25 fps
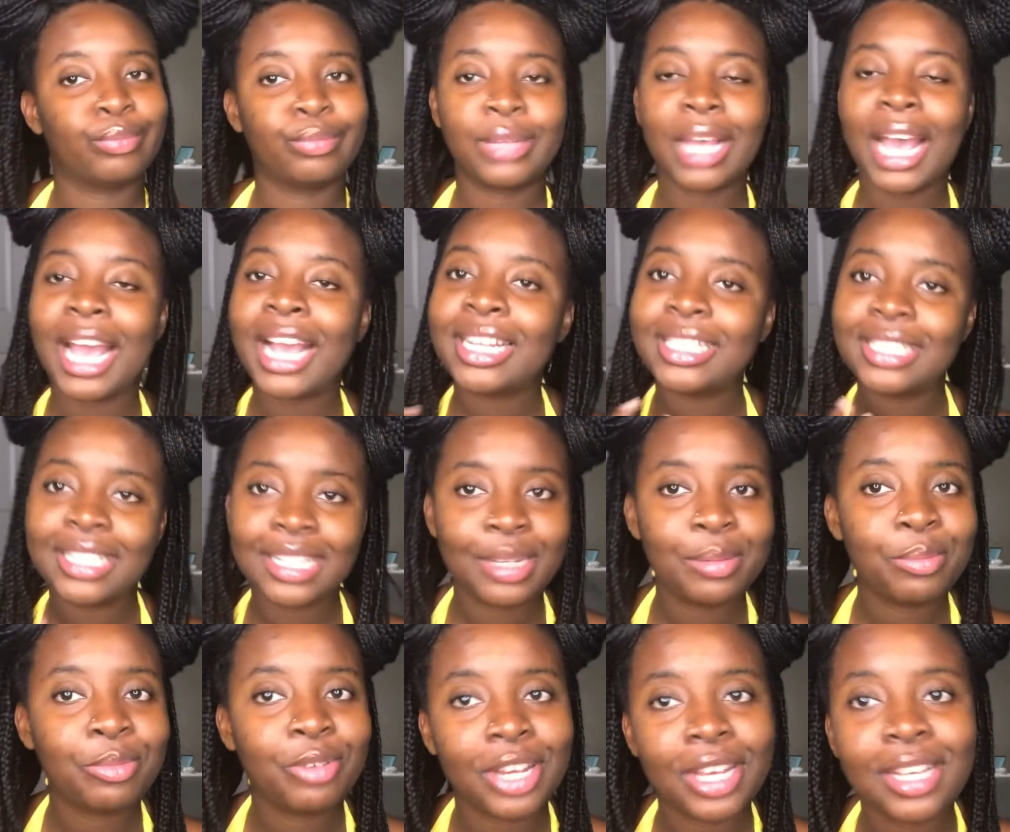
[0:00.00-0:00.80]
I can take
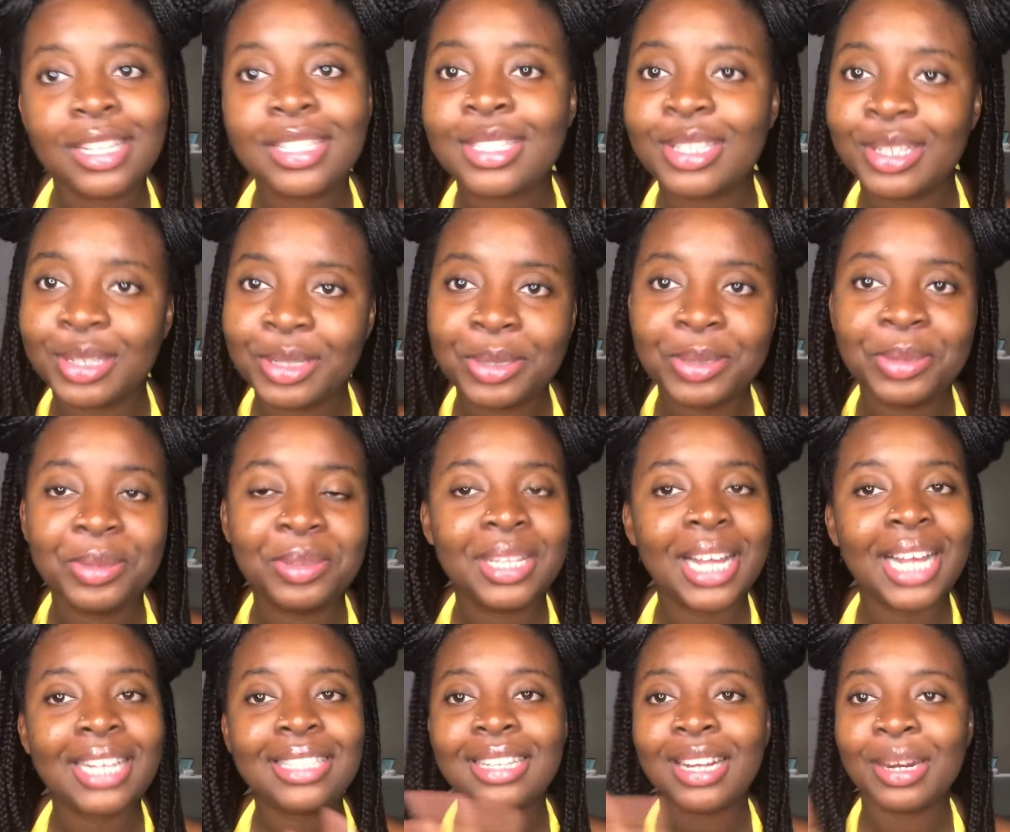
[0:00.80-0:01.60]
a break. So
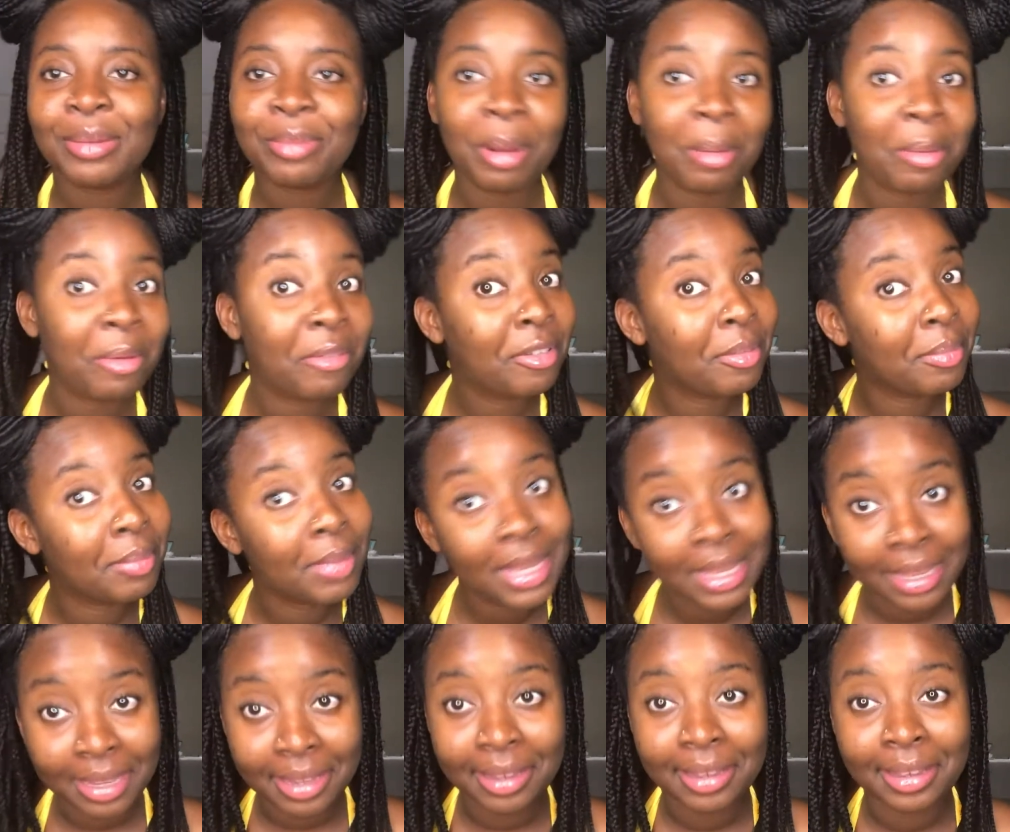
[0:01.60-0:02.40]
that's not a problem for
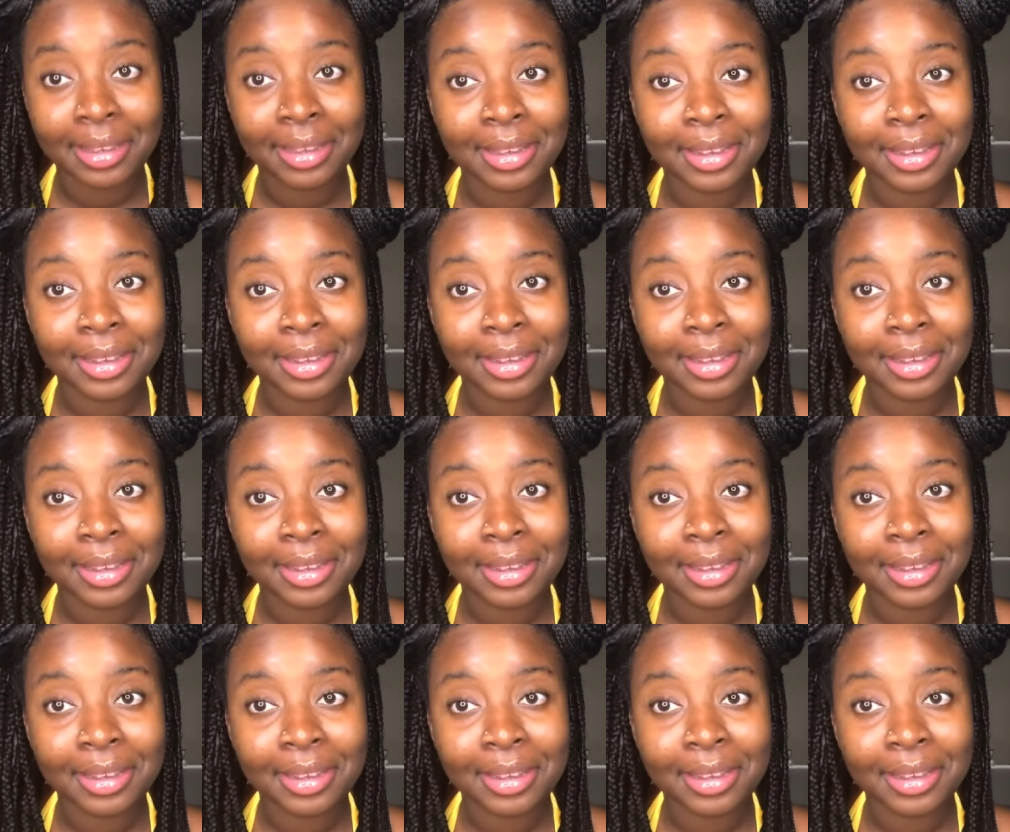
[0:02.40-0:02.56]
me.